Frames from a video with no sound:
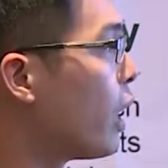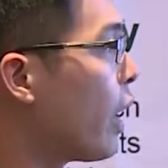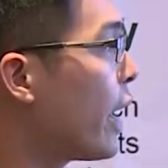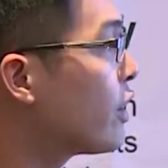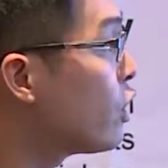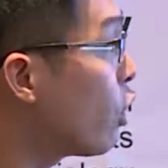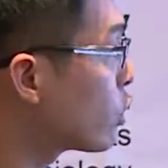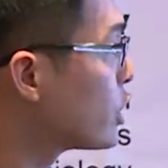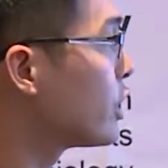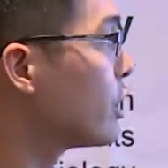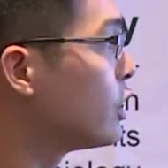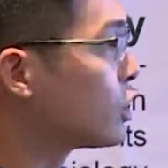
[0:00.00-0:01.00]

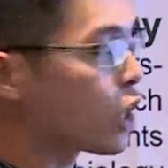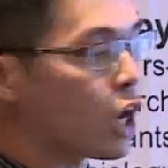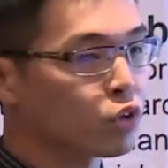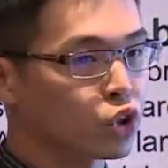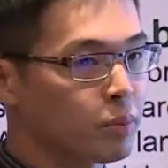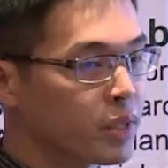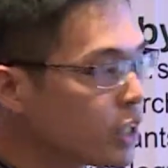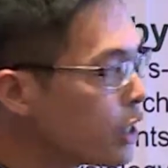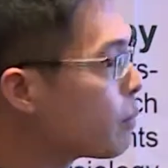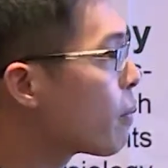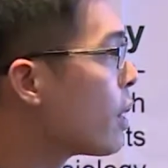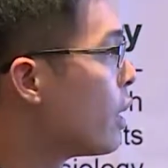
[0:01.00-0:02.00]
antioxidant in the culture
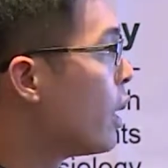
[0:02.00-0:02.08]
medium